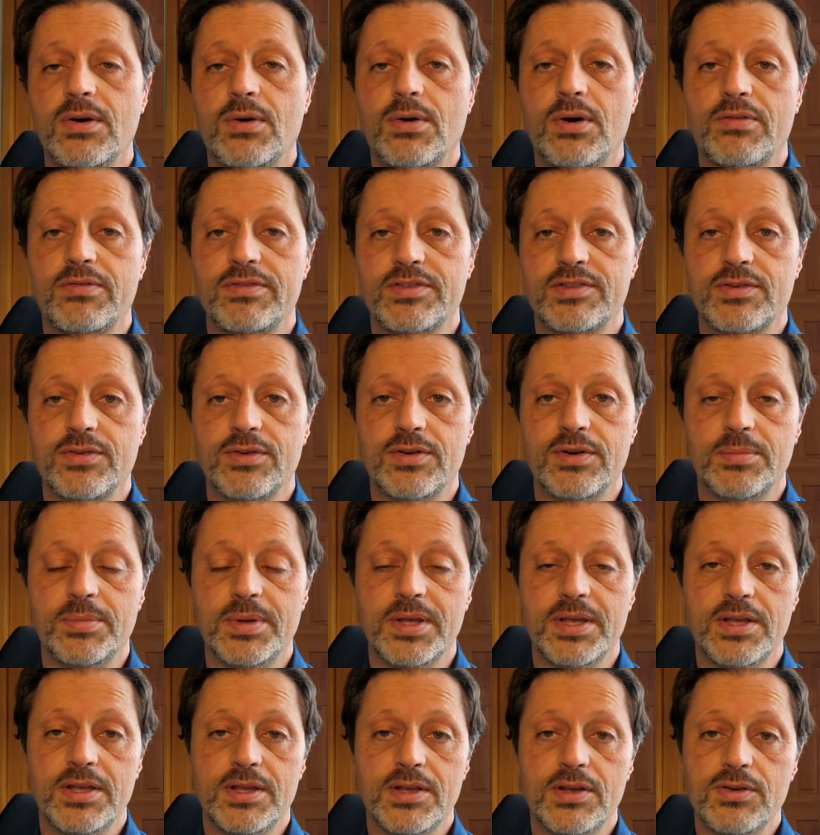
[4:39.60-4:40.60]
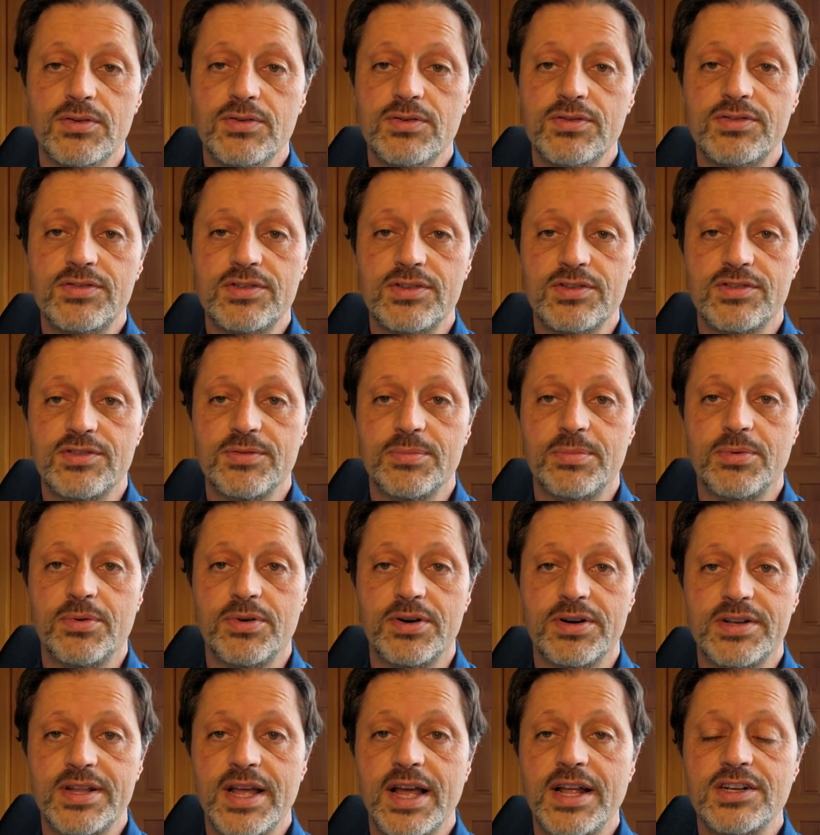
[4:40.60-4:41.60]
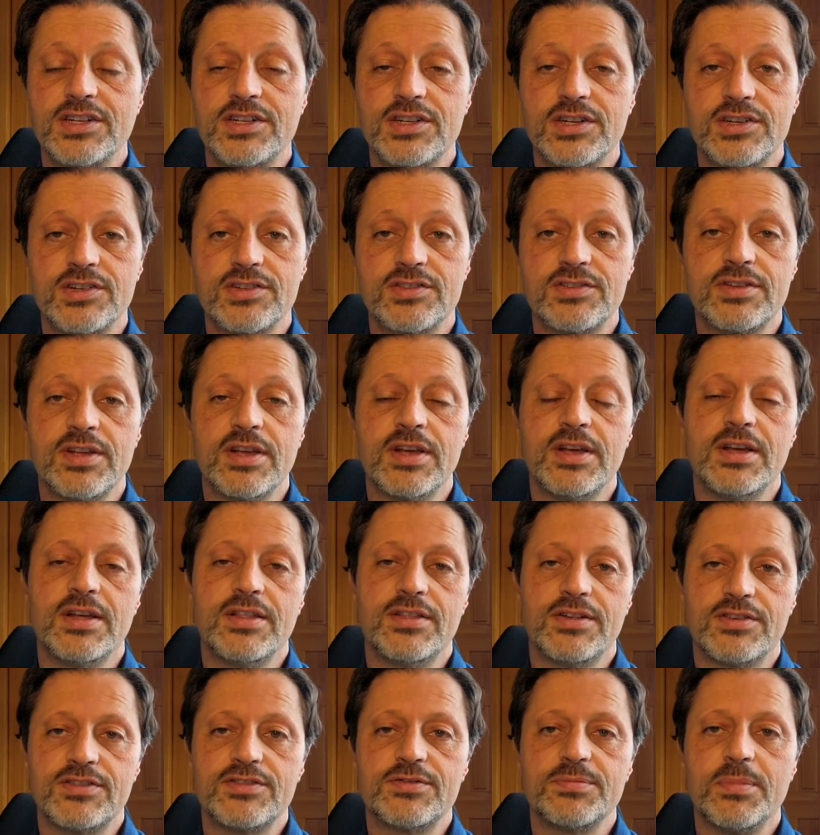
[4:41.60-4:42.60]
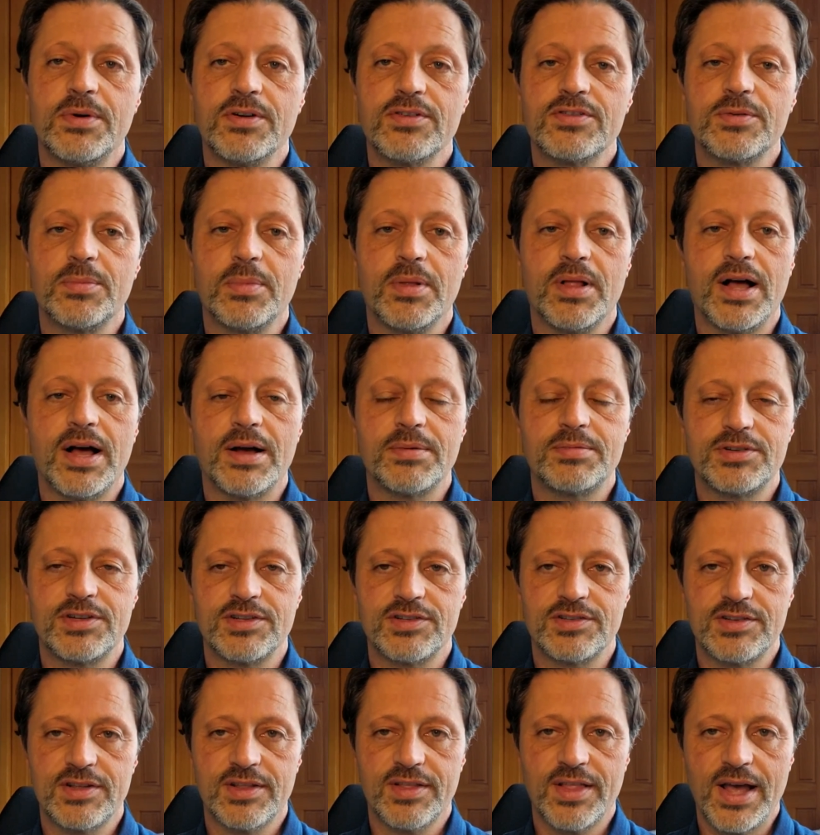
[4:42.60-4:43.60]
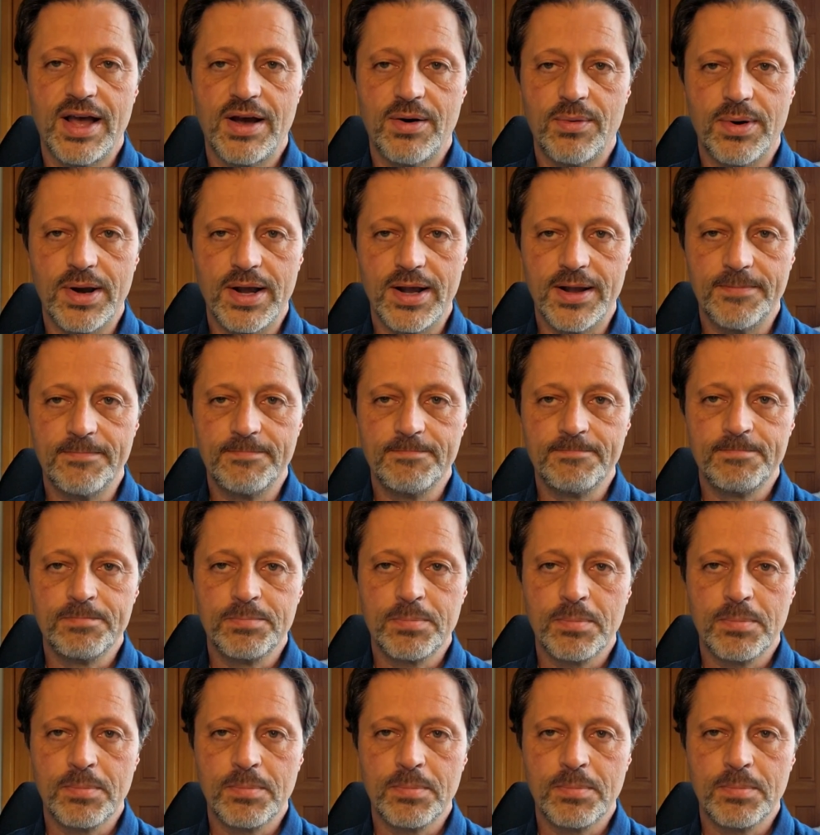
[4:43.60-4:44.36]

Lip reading: or if it's going to be used to support dentures. There's multiple options in that way.